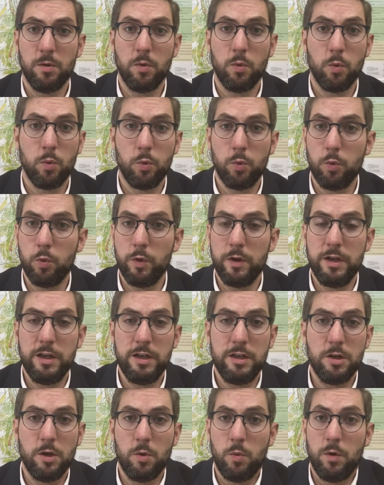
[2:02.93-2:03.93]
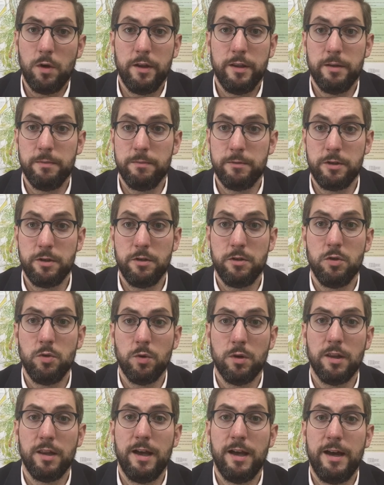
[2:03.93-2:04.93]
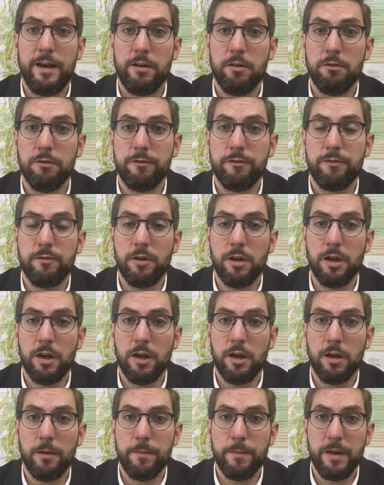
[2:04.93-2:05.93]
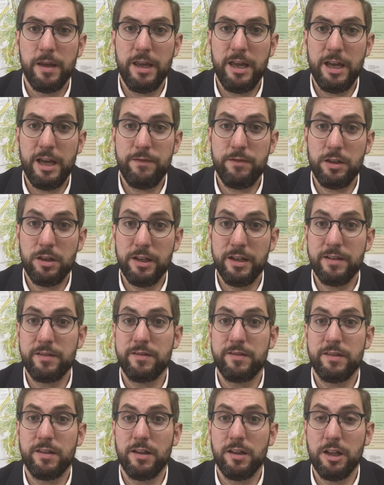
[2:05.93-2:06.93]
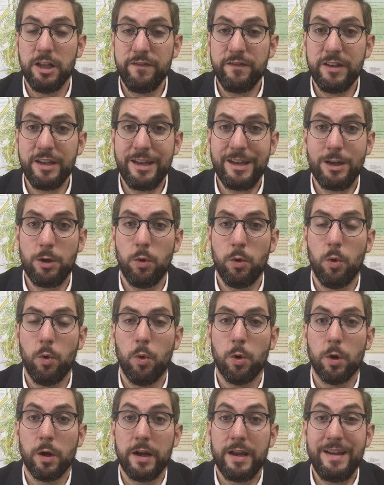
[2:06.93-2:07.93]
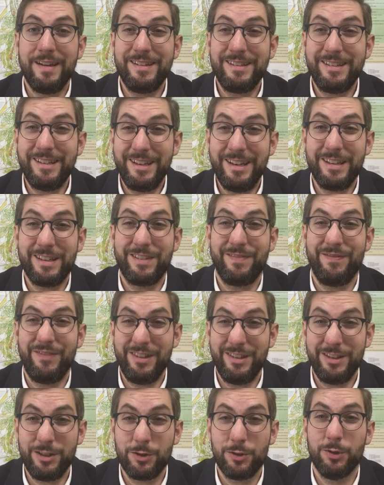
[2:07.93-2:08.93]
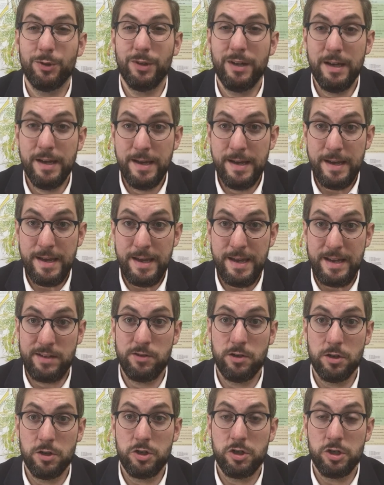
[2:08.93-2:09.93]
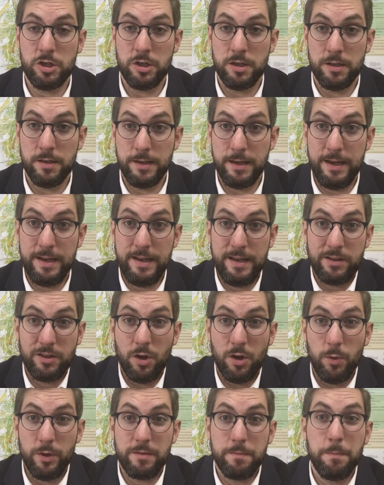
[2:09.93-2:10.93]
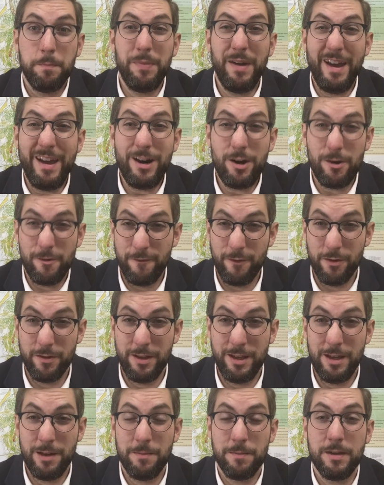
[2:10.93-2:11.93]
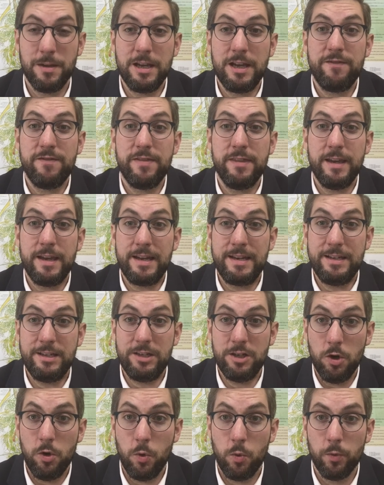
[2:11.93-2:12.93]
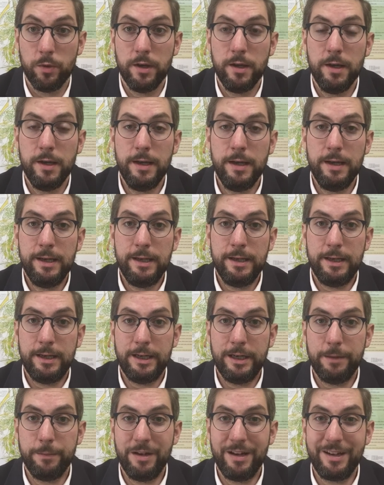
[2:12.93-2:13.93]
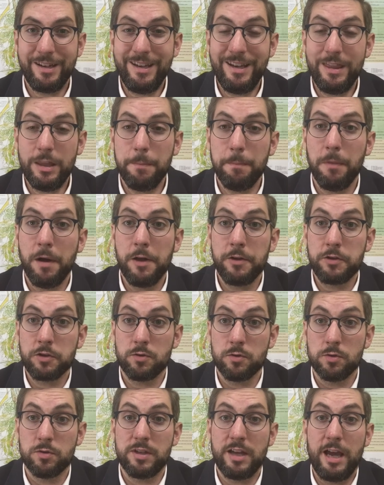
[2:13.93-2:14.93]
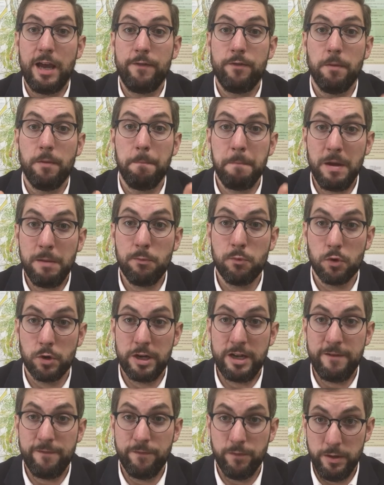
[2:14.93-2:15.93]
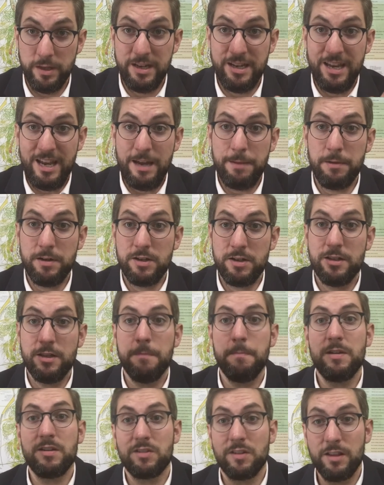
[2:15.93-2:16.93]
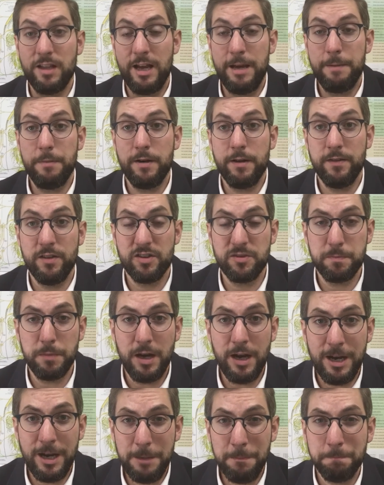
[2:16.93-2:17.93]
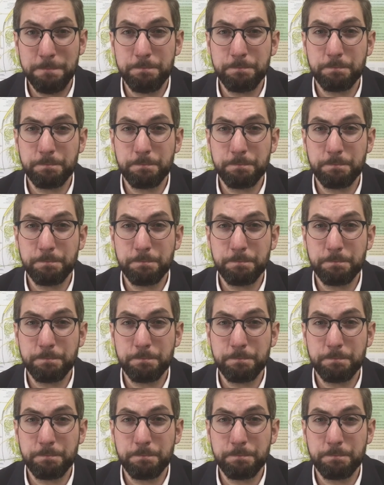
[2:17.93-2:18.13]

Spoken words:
we don't want them to do a lot of heavy lifting or intense physical exertion, and it's always better for them if they don't. Again, the muscles have a memory for the damage and the misalignment of the spine.